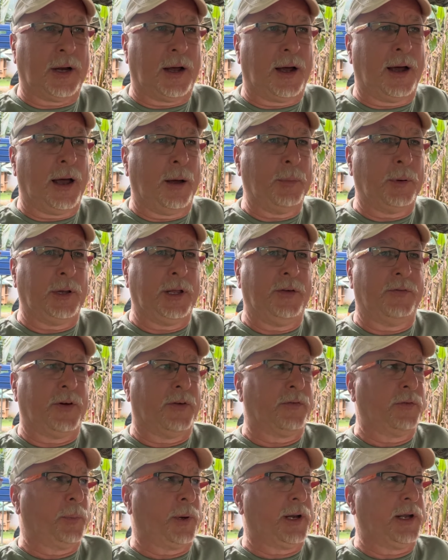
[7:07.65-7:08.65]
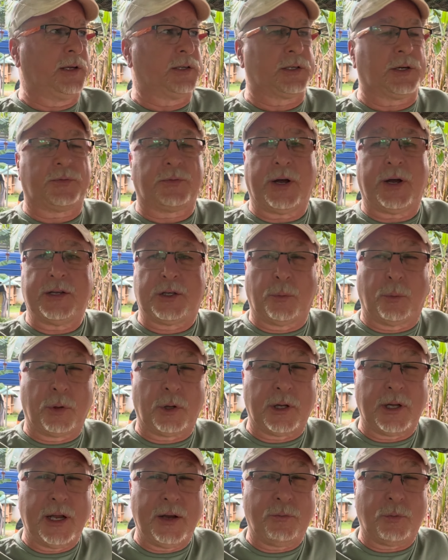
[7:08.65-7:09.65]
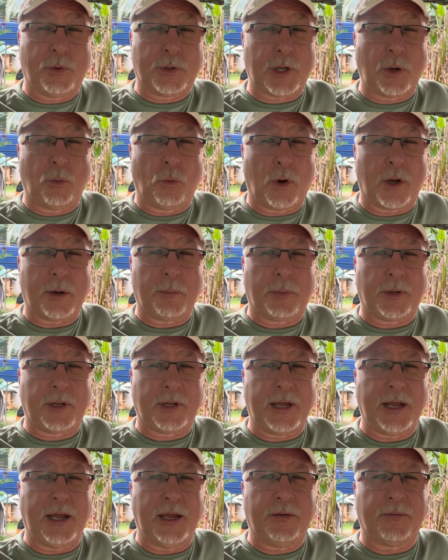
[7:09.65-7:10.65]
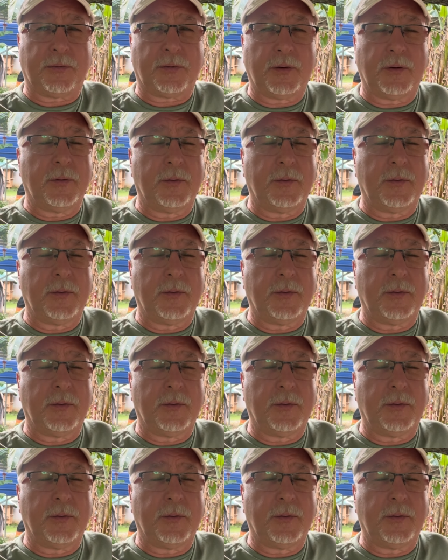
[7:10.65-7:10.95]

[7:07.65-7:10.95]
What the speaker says: I believe everybody has their right to believe what they want to believe.